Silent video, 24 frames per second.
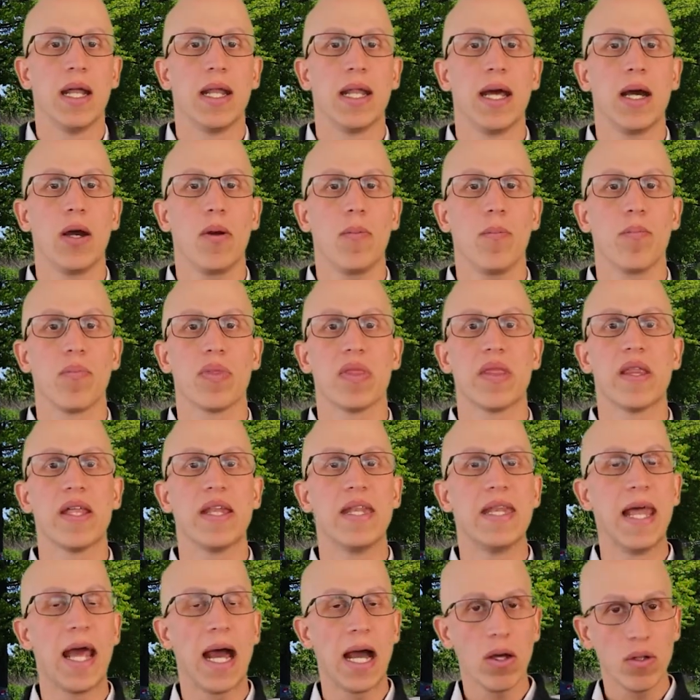Now, the
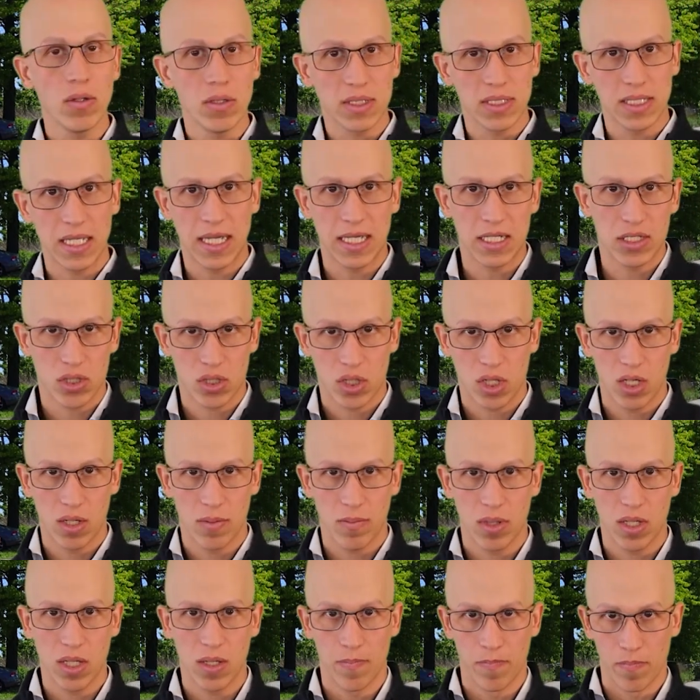downsides are going
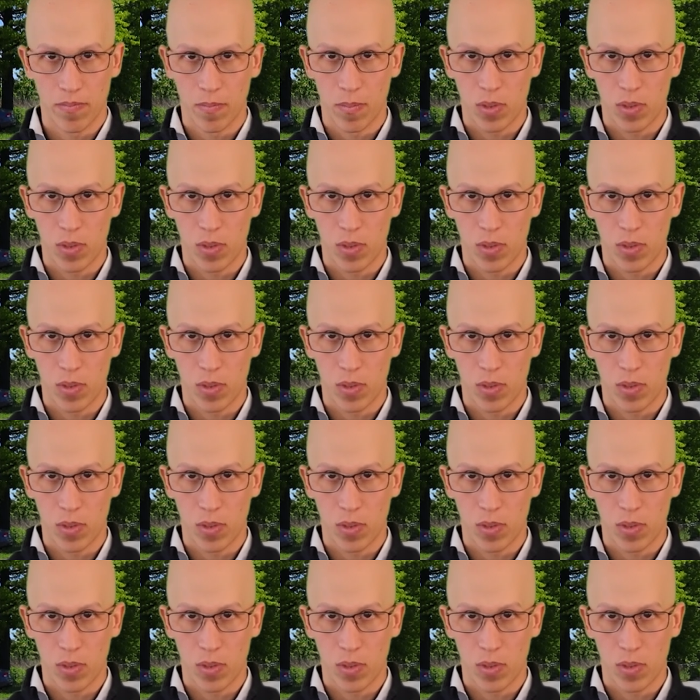to be